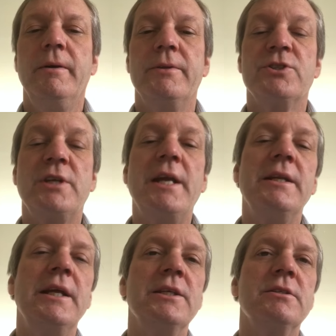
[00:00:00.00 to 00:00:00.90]
The state
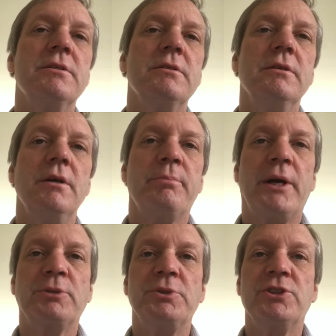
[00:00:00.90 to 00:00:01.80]
needs
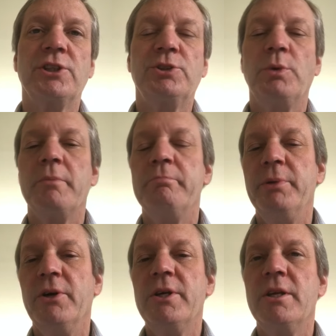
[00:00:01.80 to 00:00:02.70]
approximately 61
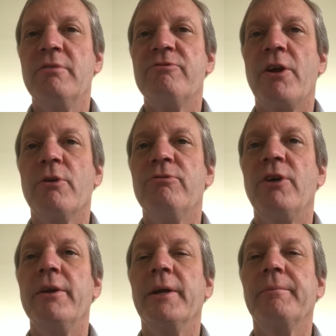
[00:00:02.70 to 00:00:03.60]
billion in federal
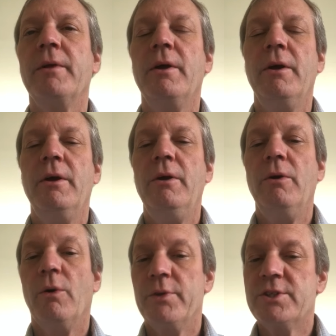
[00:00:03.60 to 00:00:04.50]
funding,
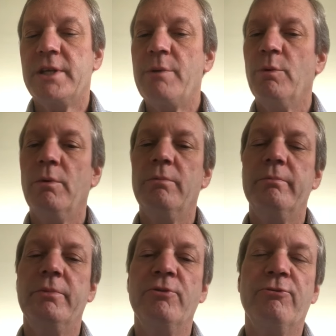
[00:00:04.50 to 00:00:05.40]
or the state will
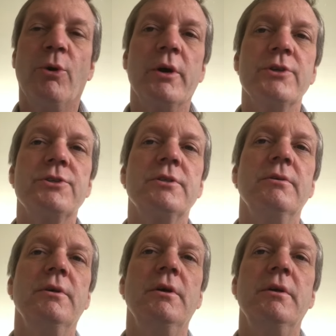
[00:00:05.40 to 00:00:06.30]
be forced
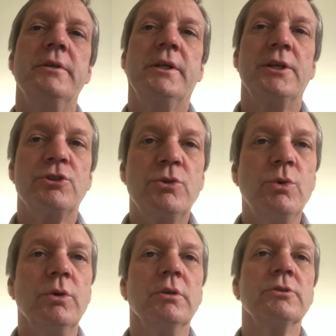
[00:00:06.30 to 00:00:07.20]
to cut
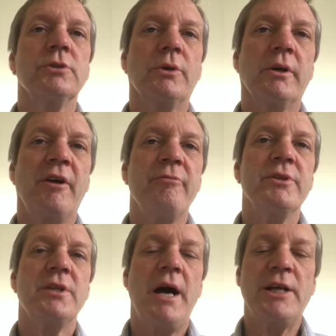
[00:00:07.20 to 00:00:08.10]
schools, local
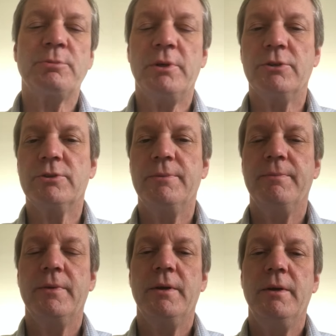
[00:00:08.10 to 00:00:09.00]
governments, and hospitals.
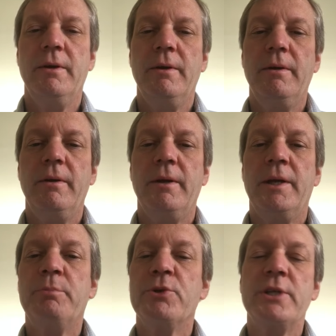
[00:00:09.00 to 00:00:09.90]

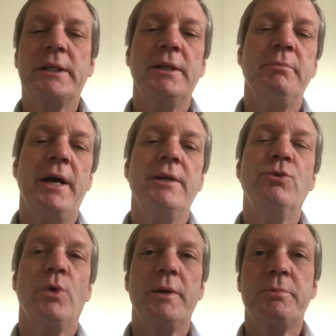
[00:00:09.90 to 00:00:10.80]
He projected by
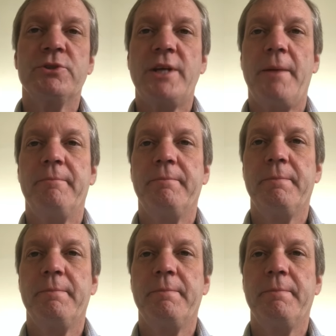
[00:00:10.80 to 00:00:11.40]
20%.